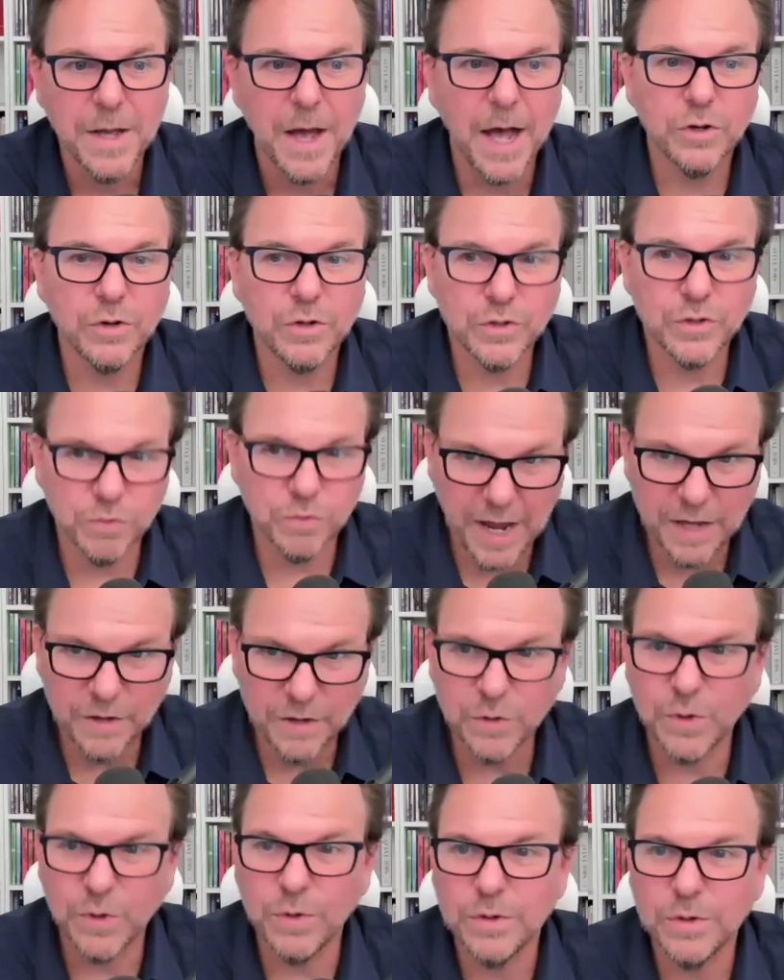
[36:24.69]
So is
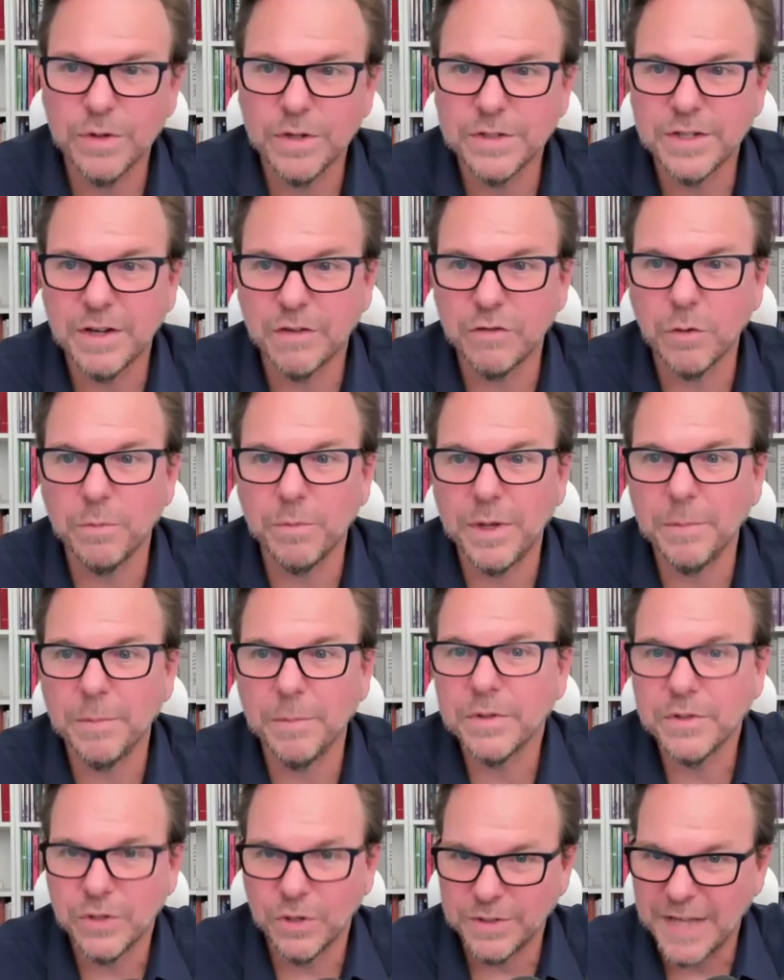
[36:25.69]
Randall. Several
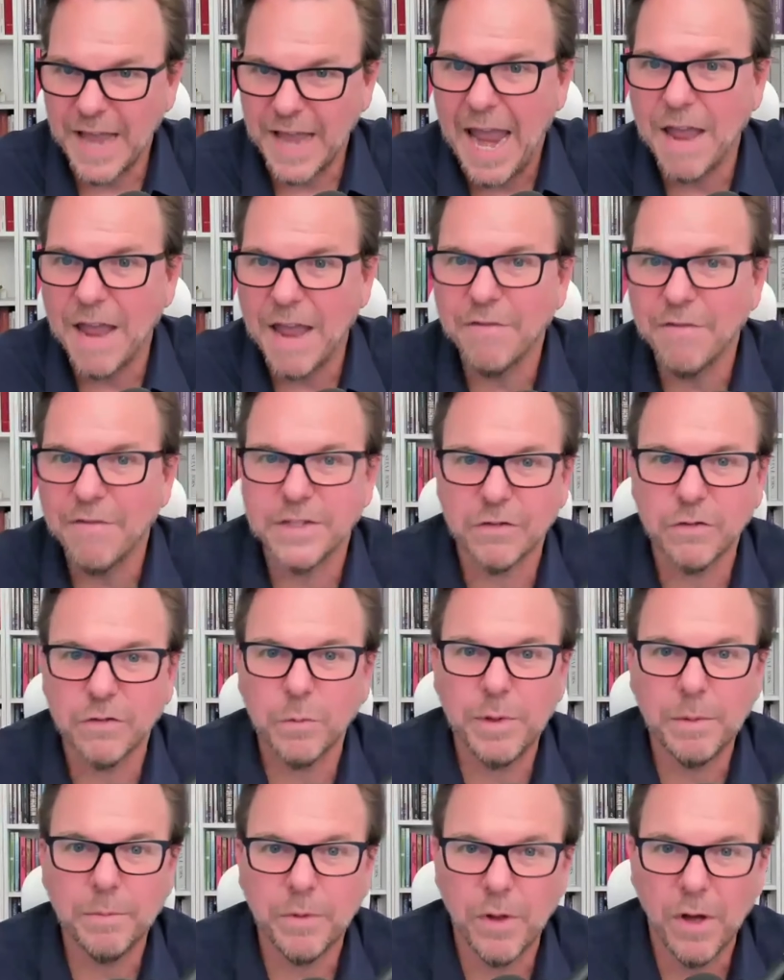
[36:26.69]
people. So is Ava.
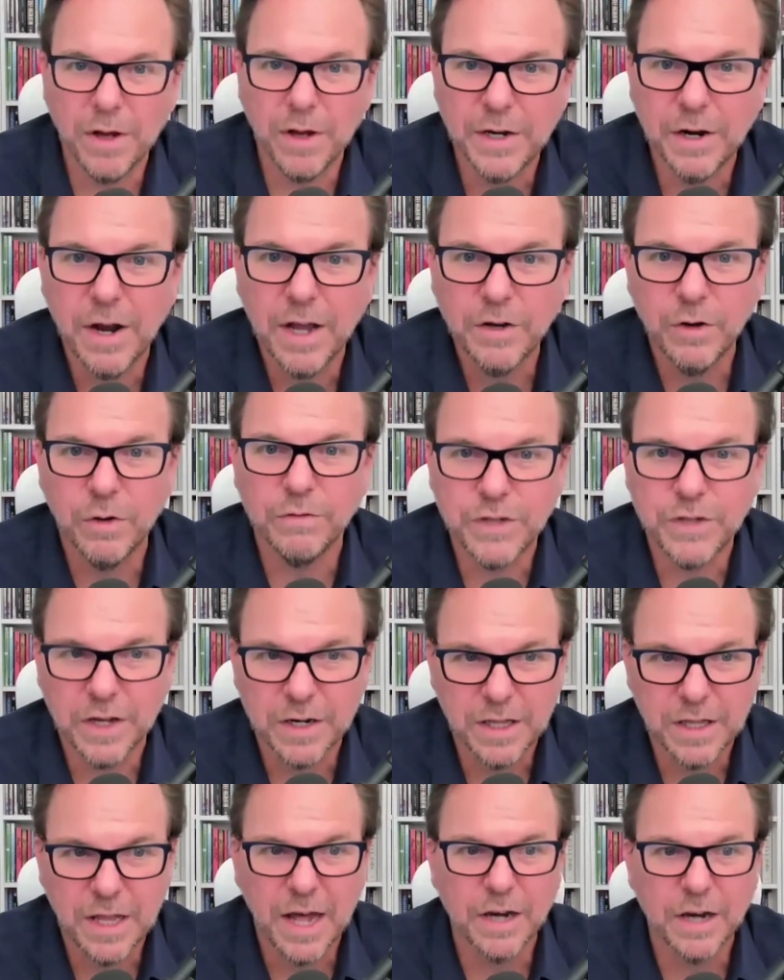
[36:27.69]
Several people on here I know have
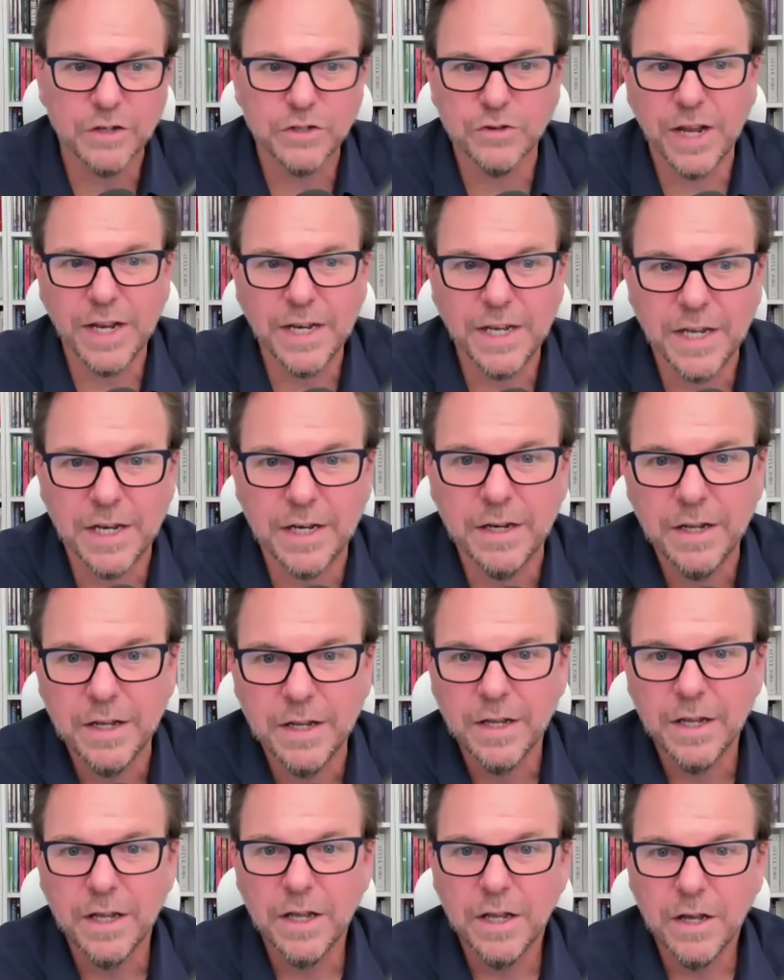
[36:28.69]
done a lot of training
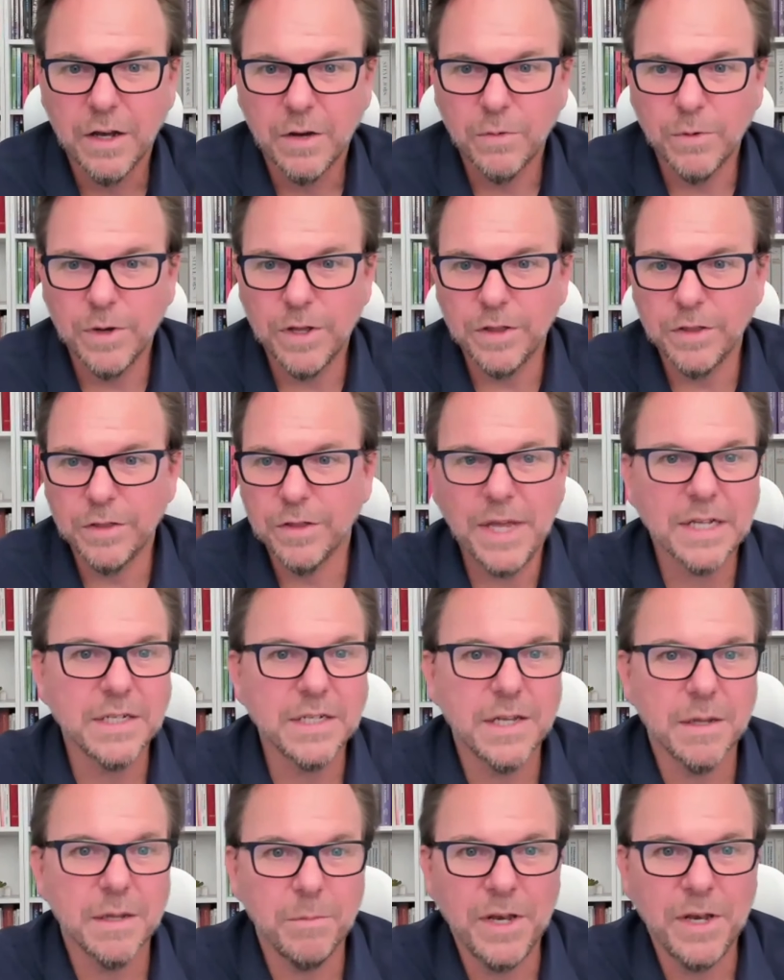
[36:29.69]
with me
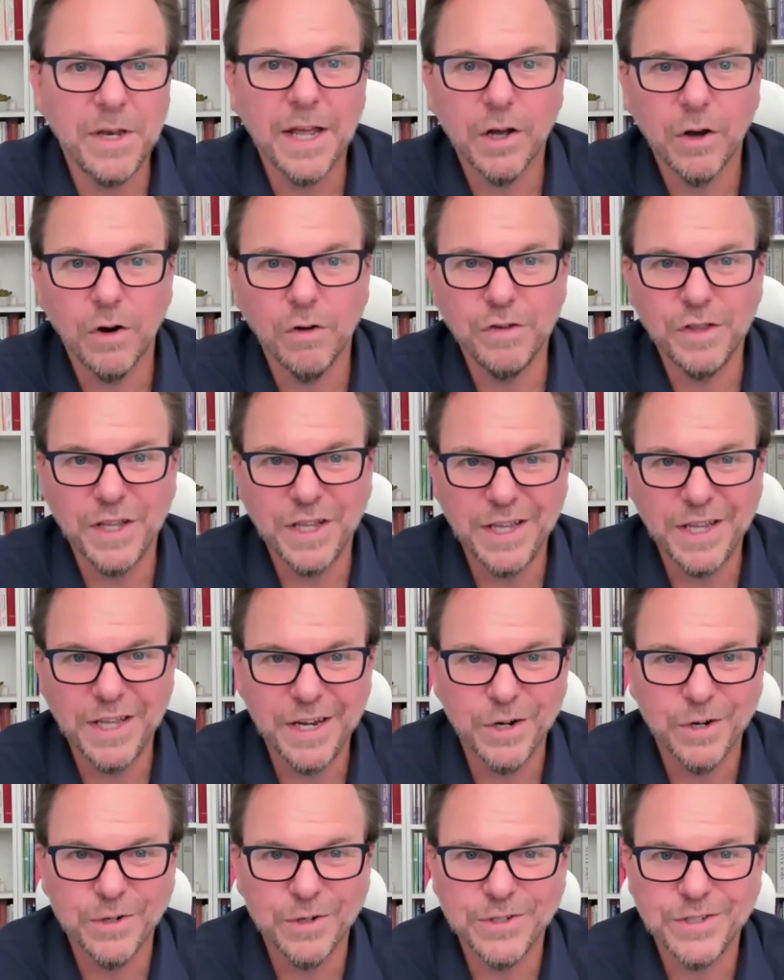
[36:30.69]
and Tim and Nick over the
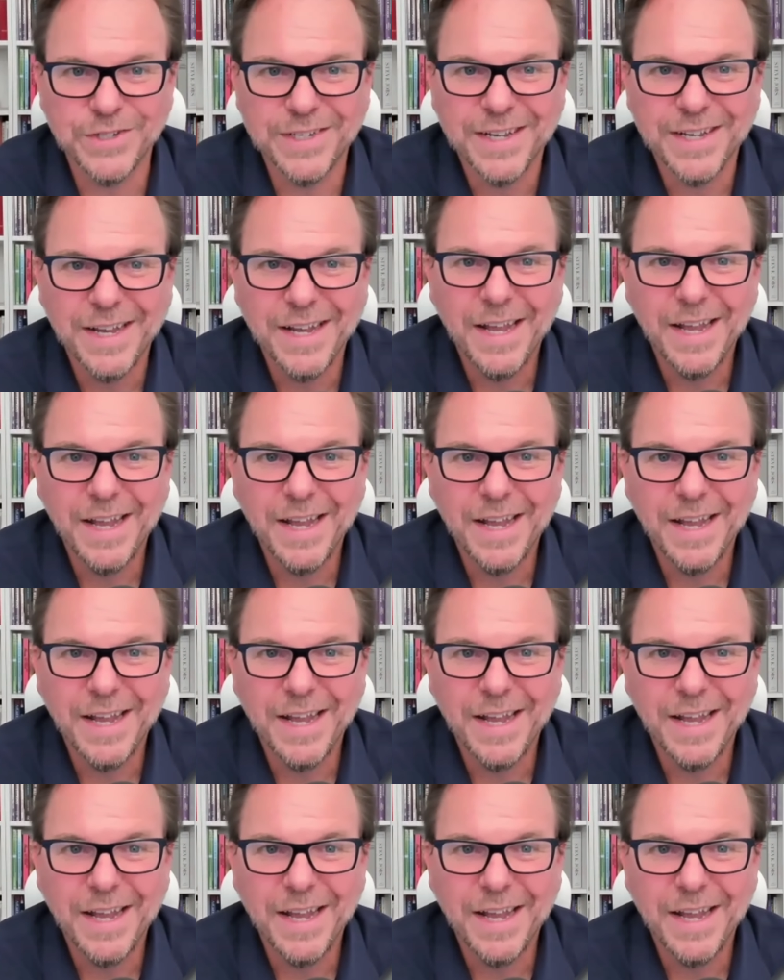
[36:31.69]
years.